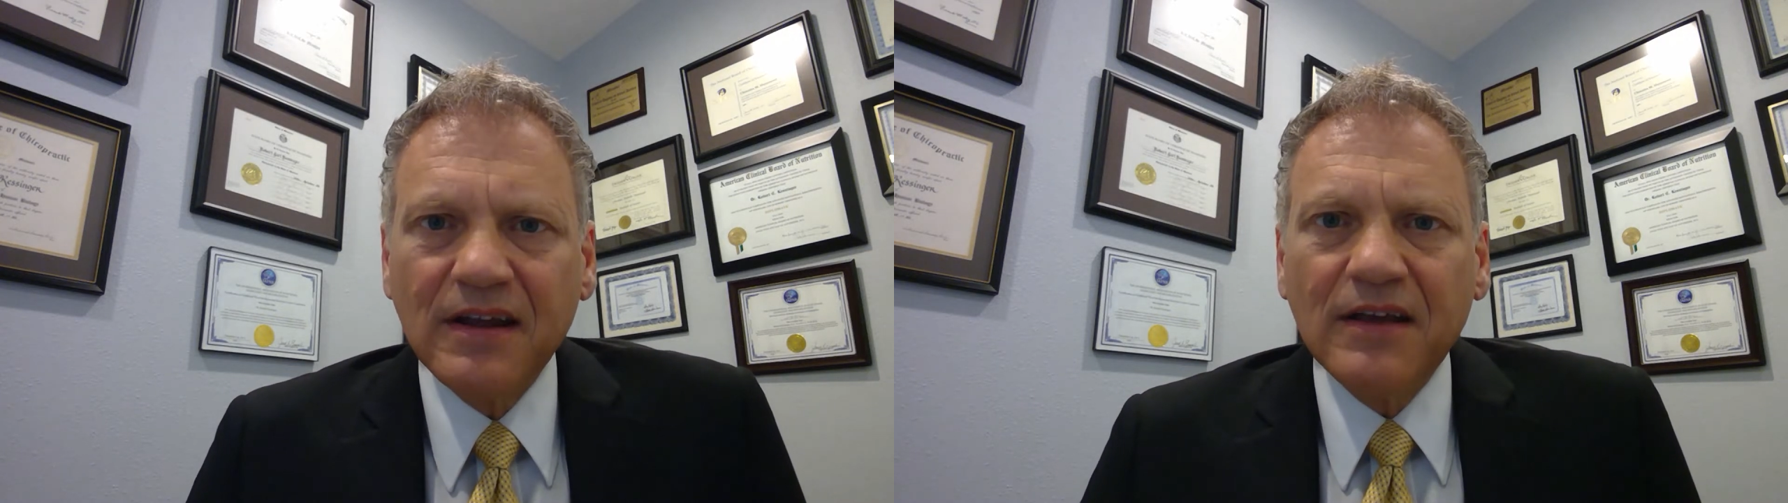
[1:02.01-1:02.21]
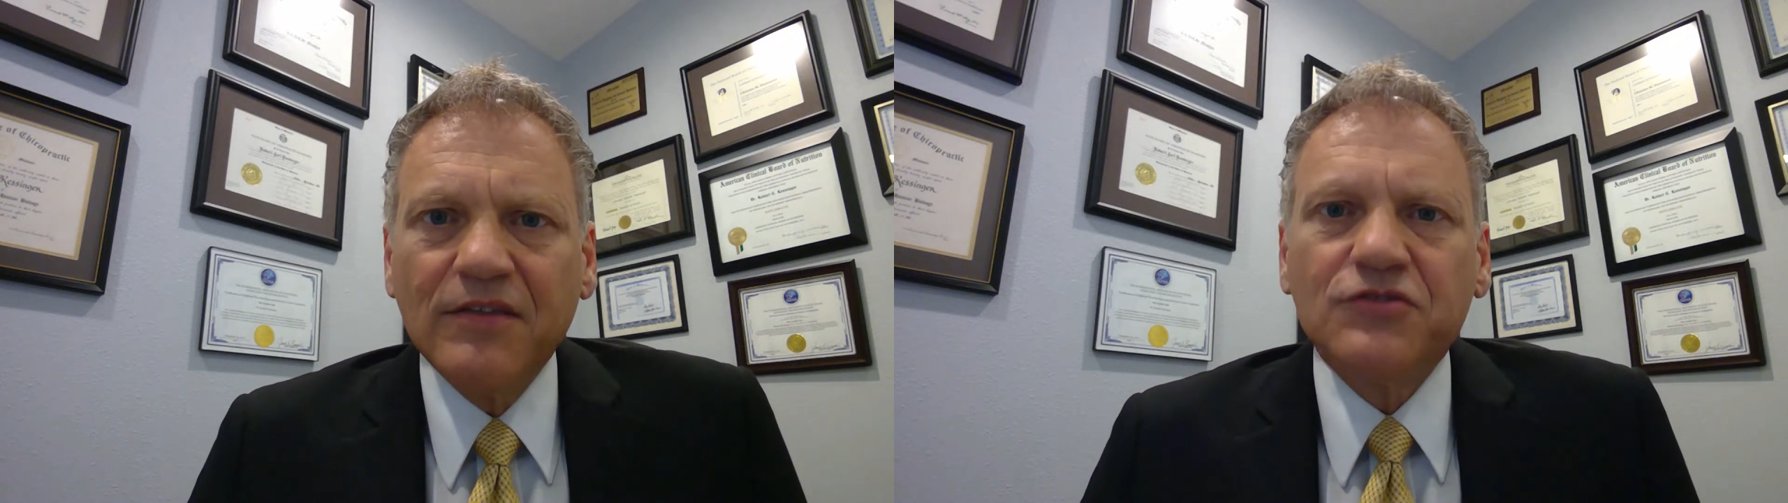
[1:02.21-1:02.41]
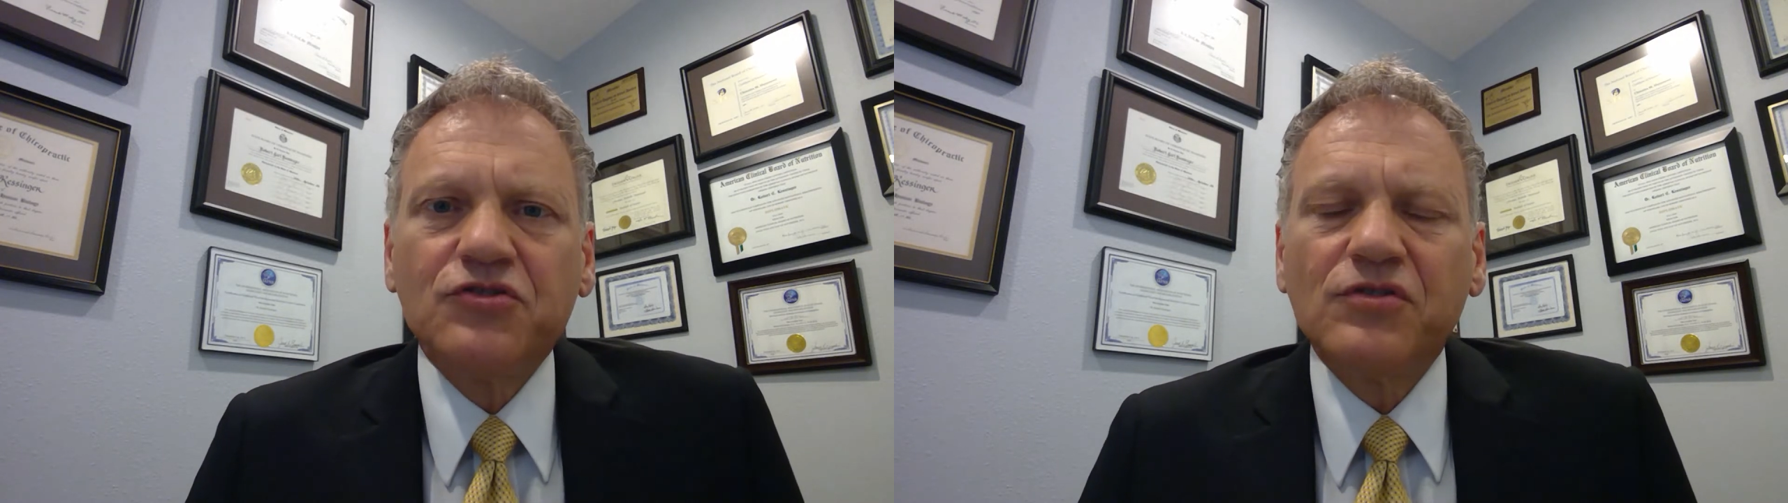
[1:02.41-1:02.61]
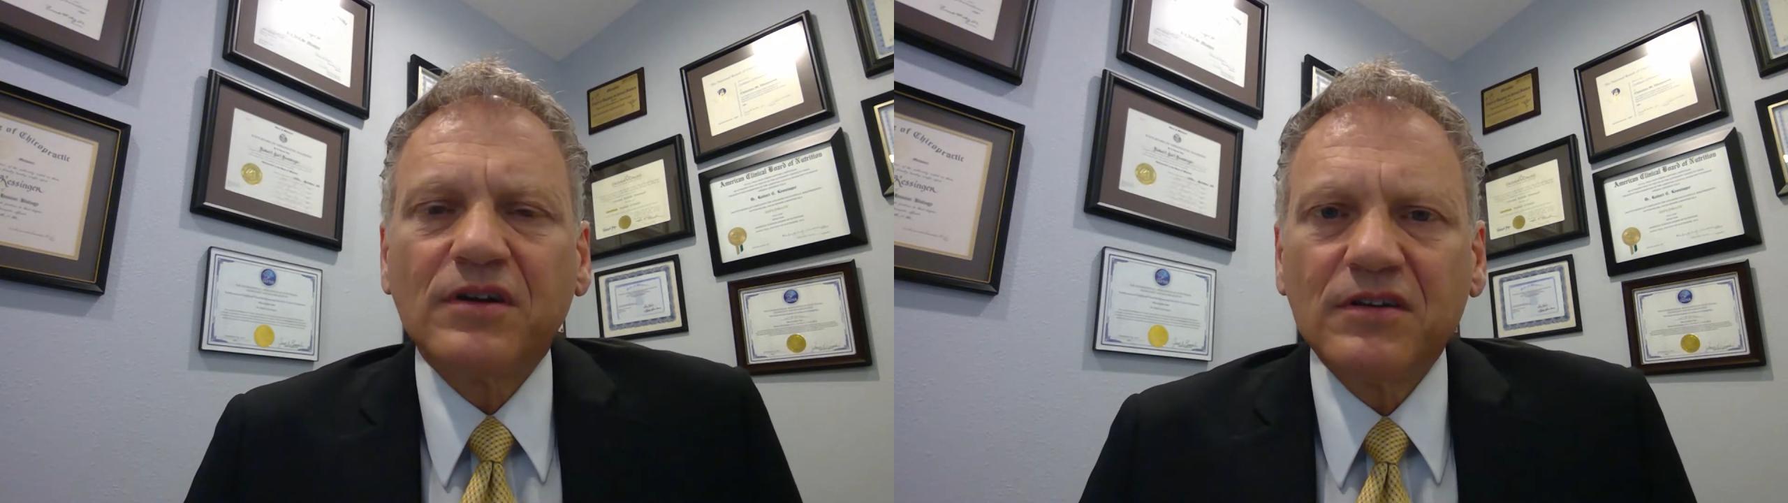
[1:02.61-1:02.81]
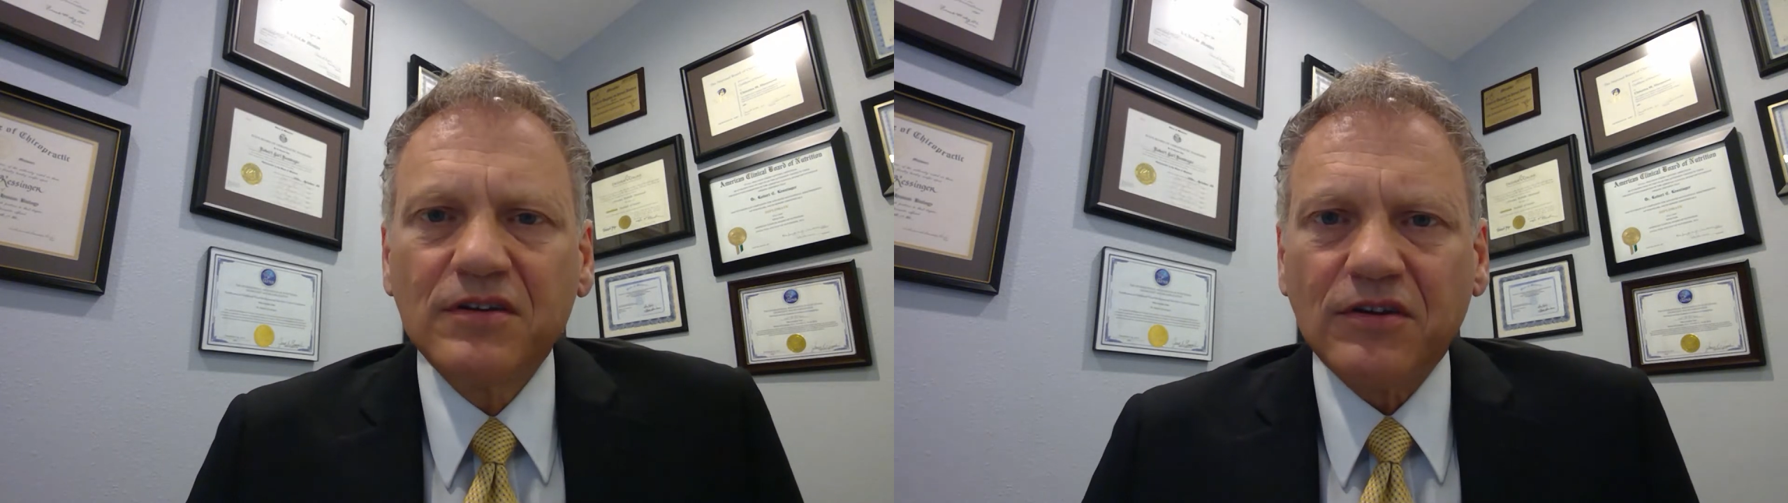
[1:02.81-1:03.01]
that you
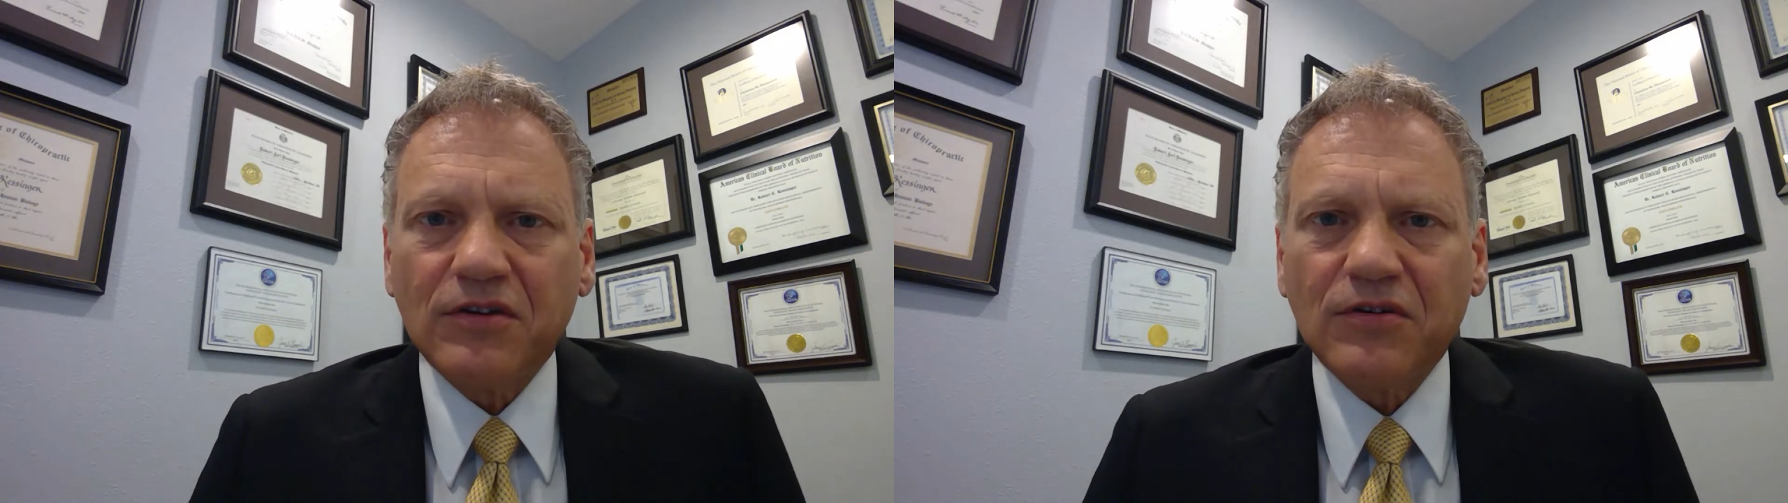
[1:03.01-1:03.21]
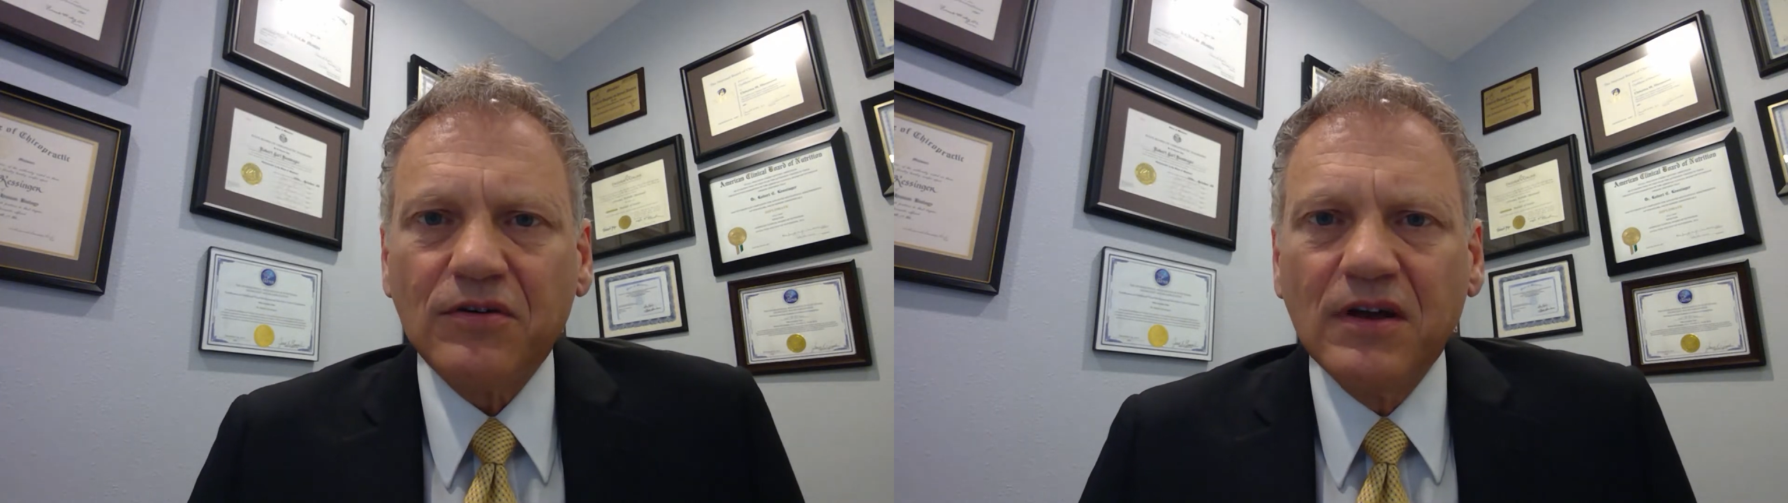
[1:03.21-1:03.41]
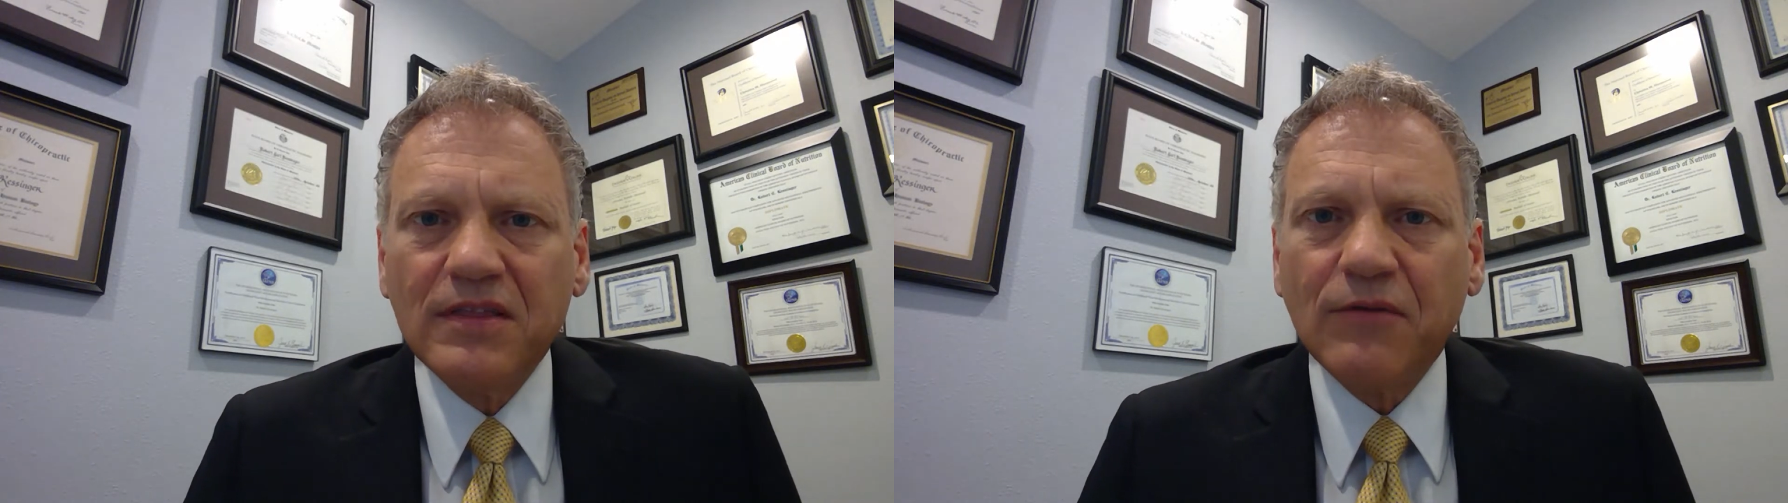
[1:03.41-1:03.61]
can do that will